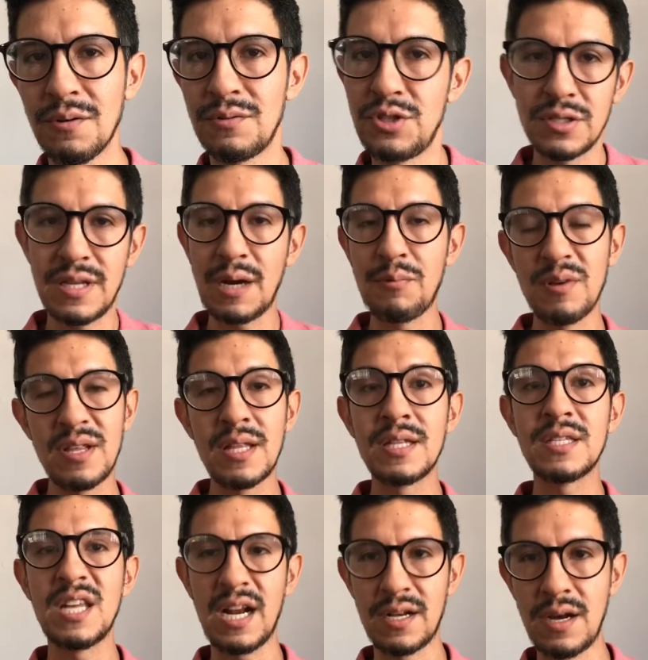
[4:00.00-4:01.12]
just like with
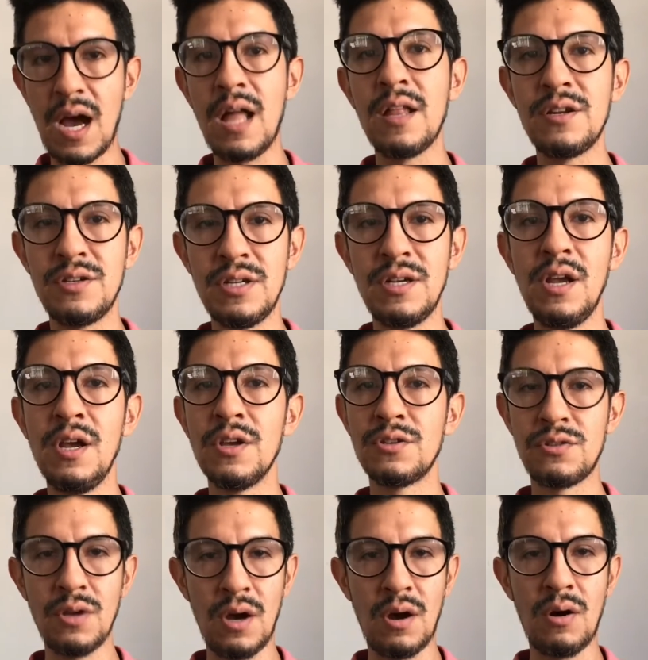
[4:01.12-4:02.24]
technology.
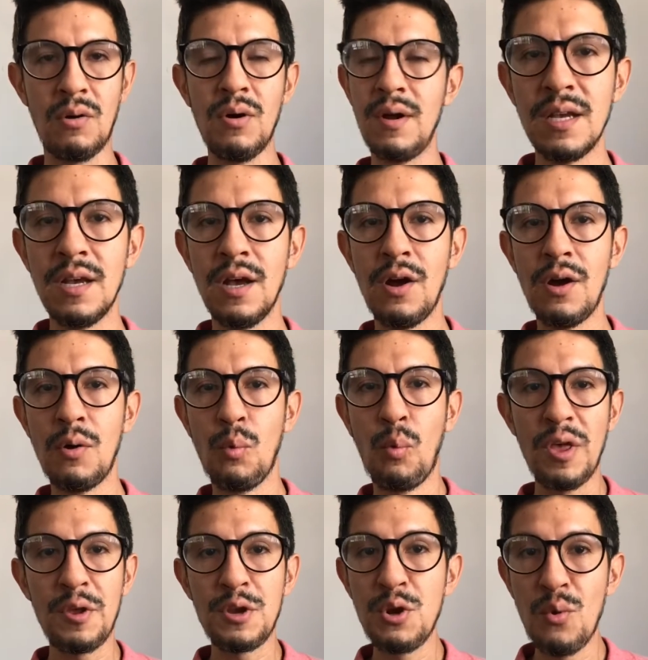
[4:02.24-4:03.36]
So
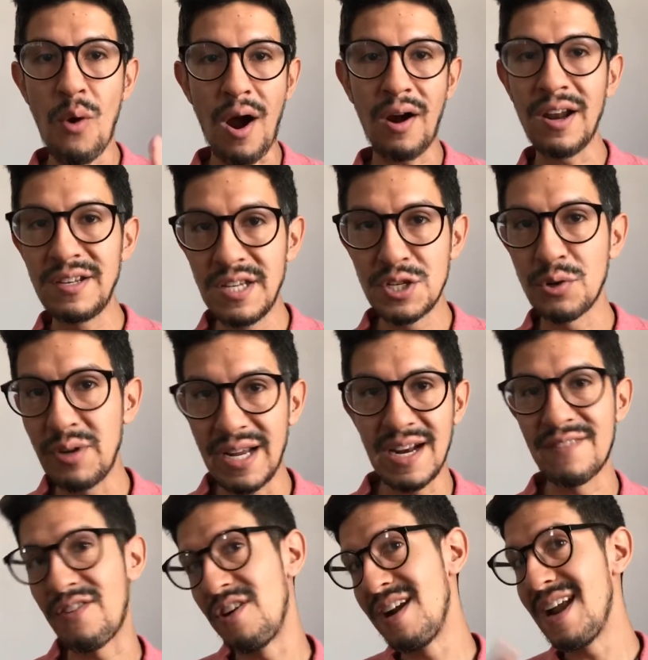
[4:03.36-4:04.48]
whether you are a digital
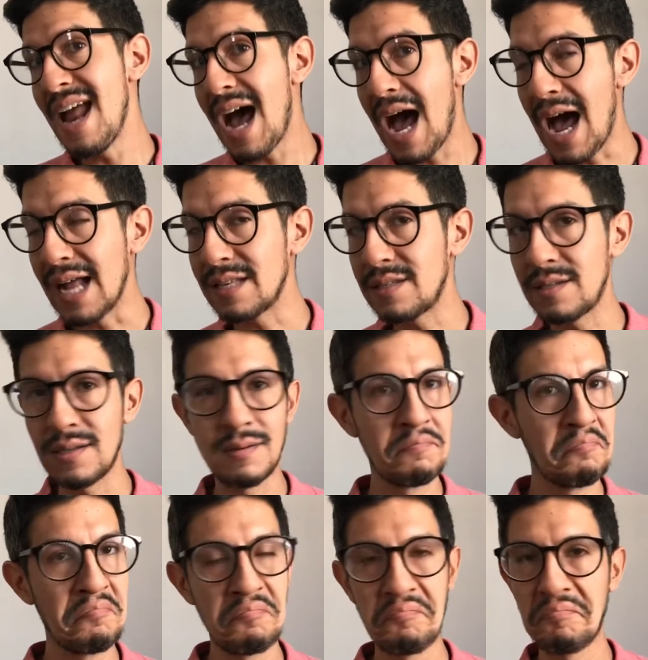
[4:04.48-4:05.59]
native or not,
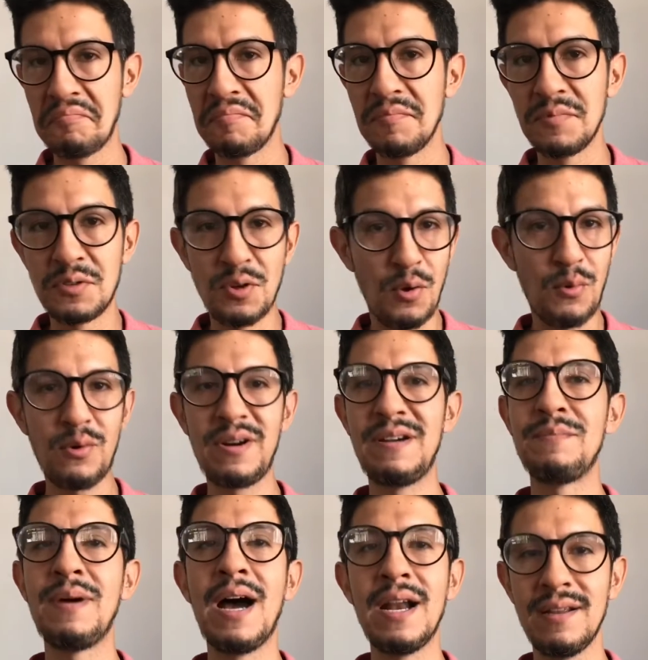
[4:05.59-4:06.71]
don't worry
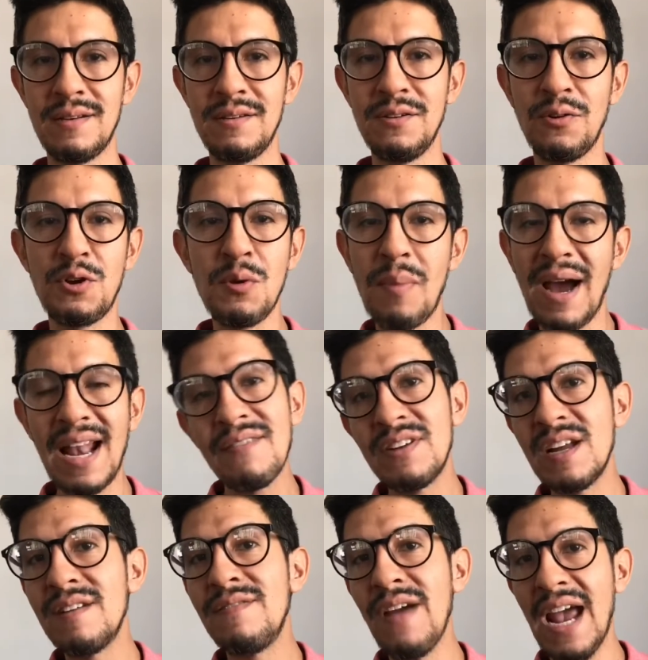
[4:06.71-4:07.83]
about it. You know, you might have an
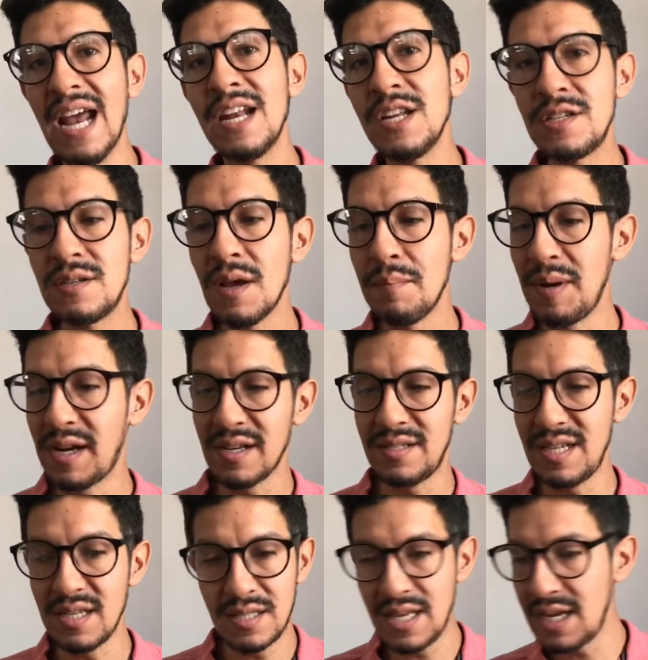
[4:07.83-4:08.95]
advantage because
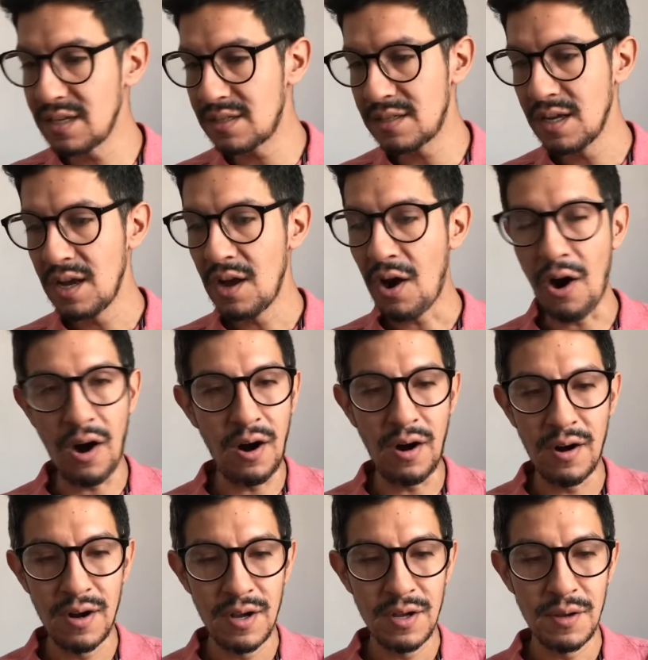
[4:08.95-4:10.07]
these things
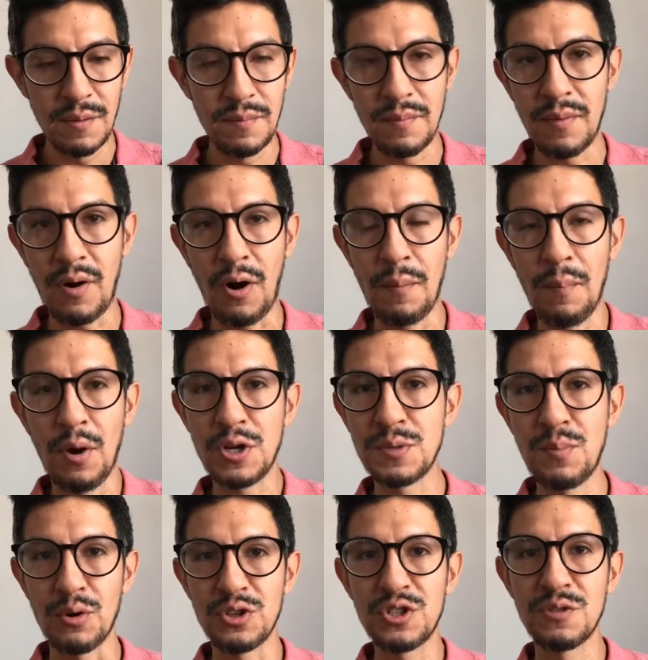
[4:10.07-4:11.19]
are much
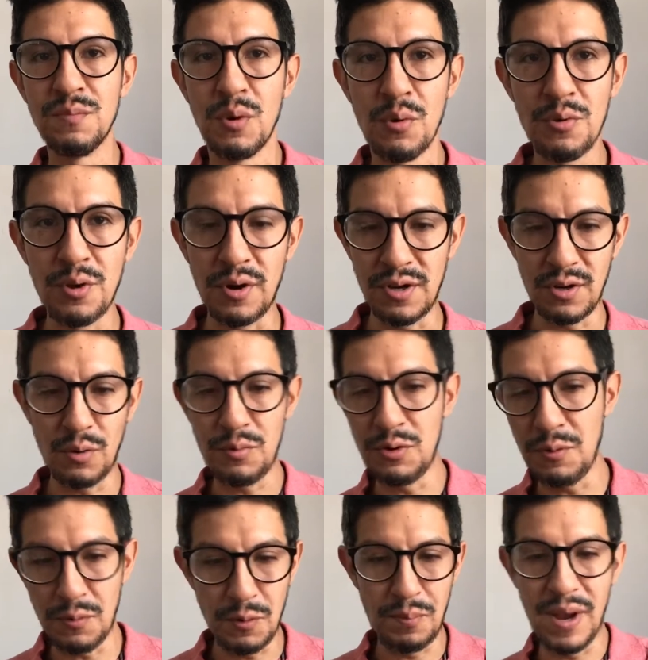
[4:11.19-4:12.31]
more smoother. You know,
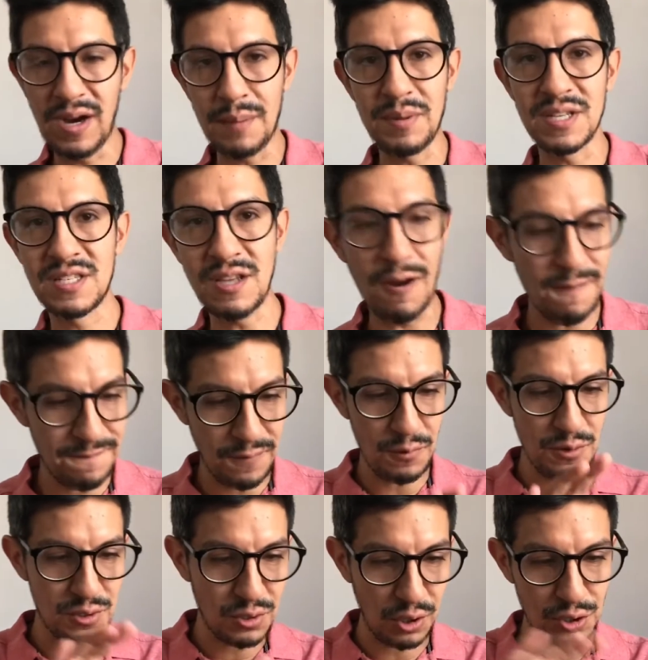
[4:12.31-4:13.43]
you pick up a cell phone,
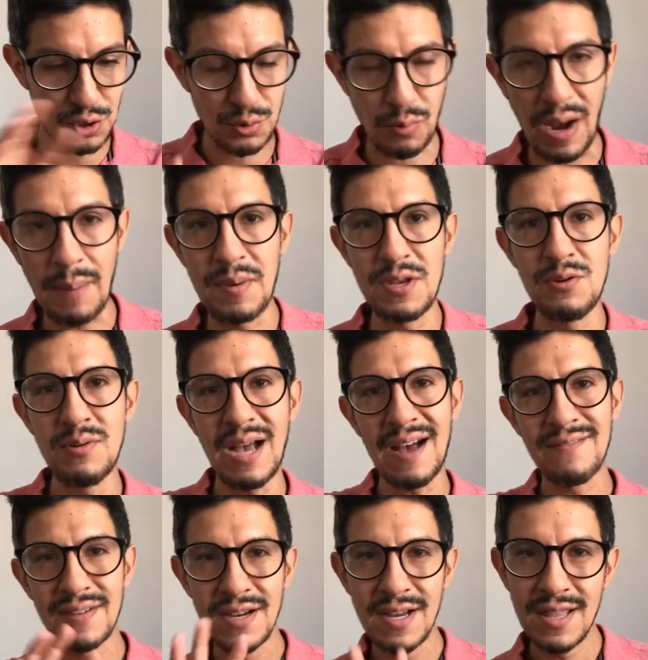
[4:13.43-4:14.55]
you start swiping, you
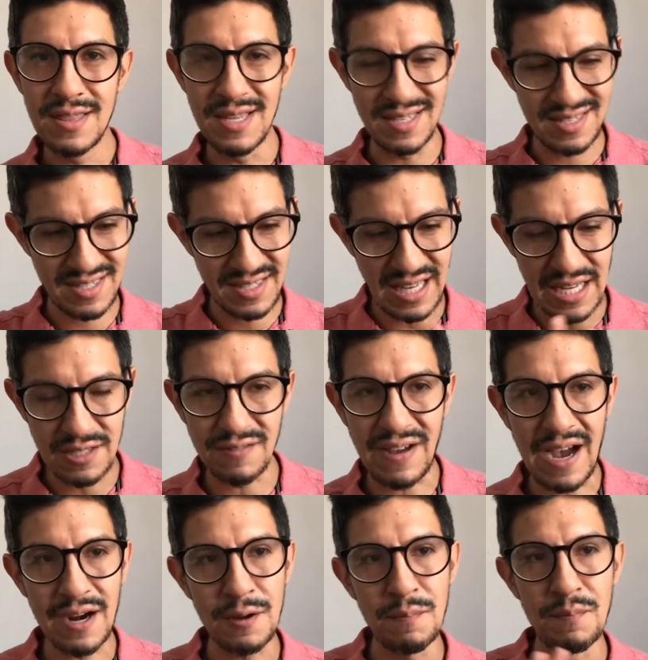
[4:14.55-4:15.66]
have this sense of
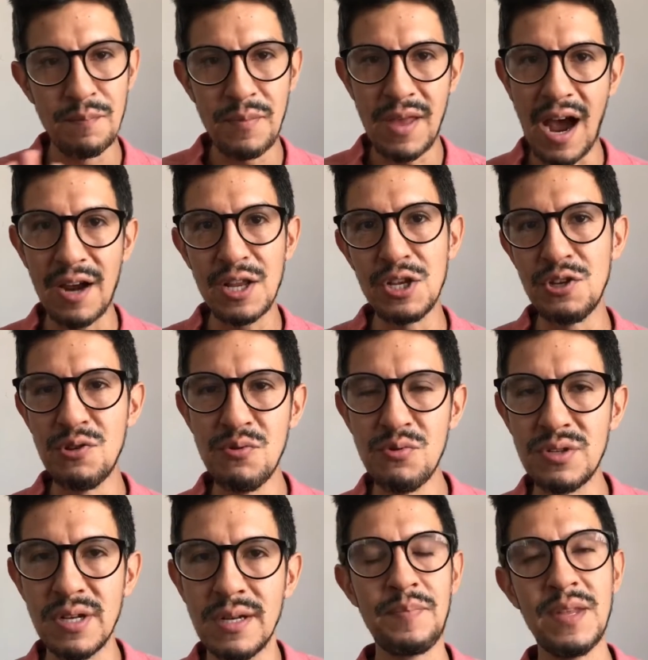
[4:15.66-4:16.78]
how to use
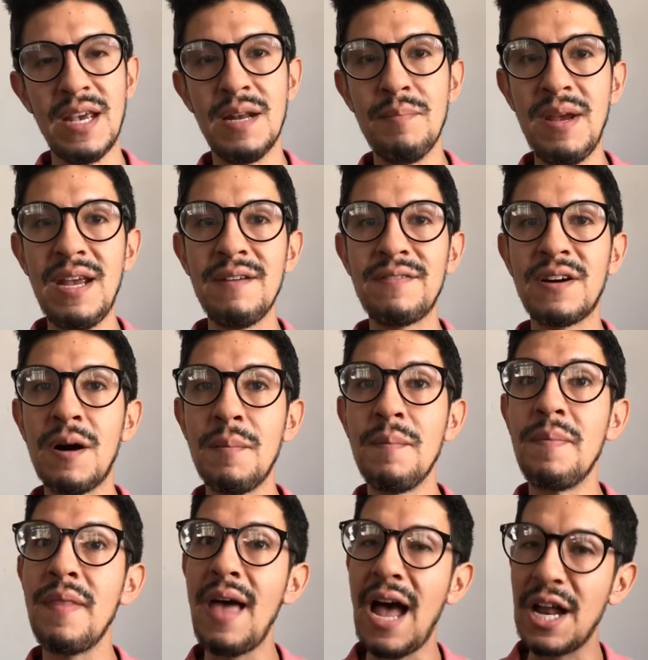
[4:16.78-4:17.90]
it. It may have
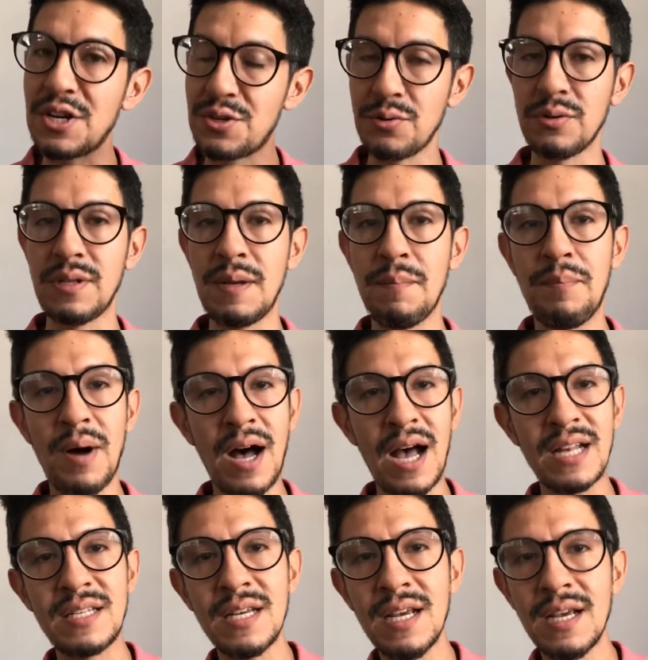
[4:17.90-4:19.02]
come naturally,
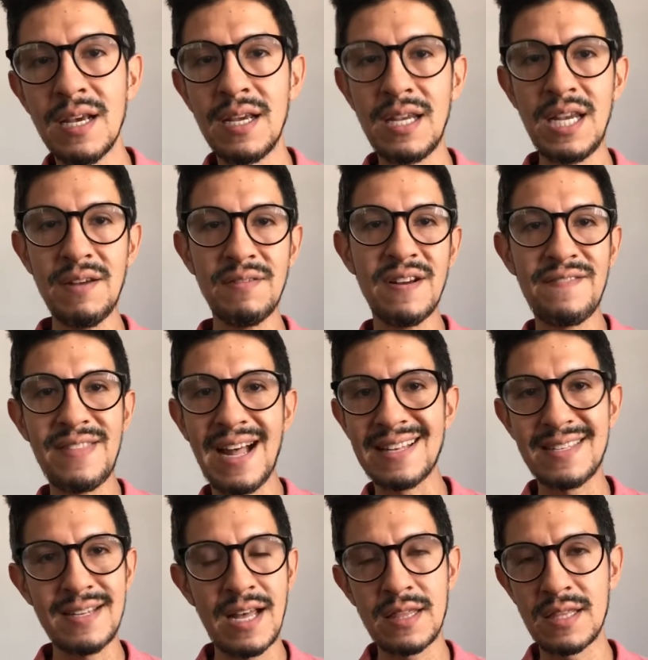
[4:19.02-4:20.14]
but even if that's
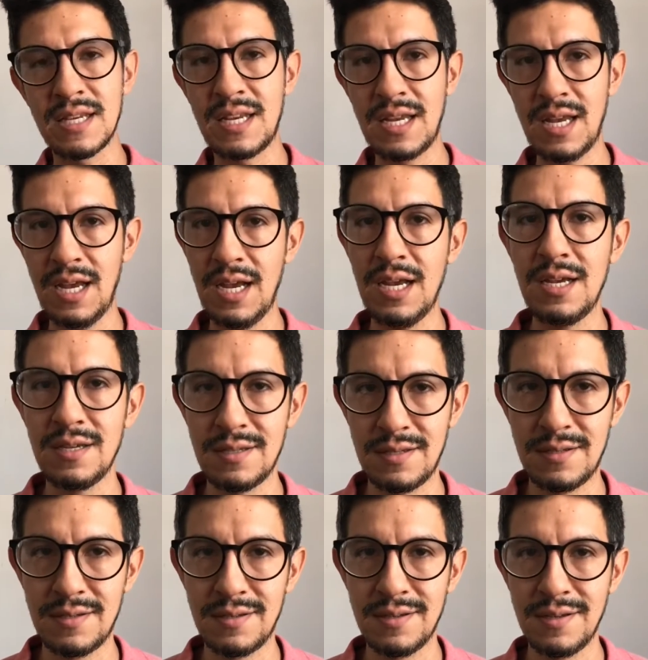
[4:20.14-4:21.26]
not the
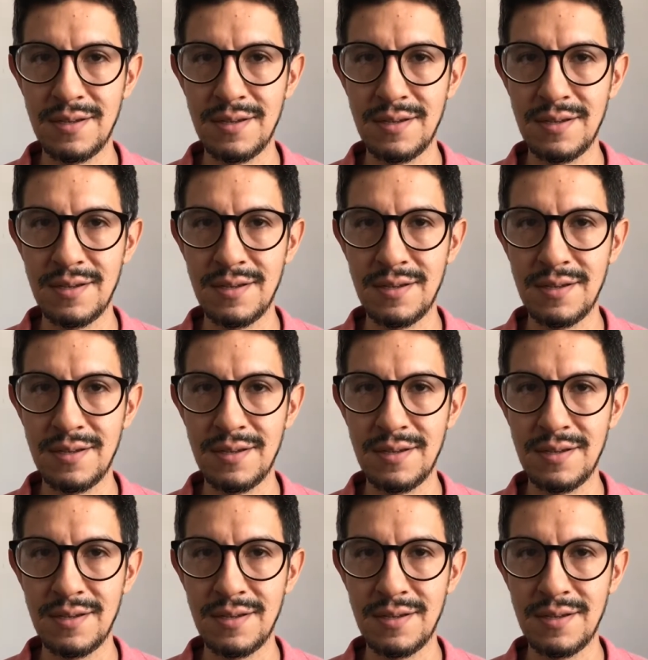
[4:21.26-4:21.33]
case,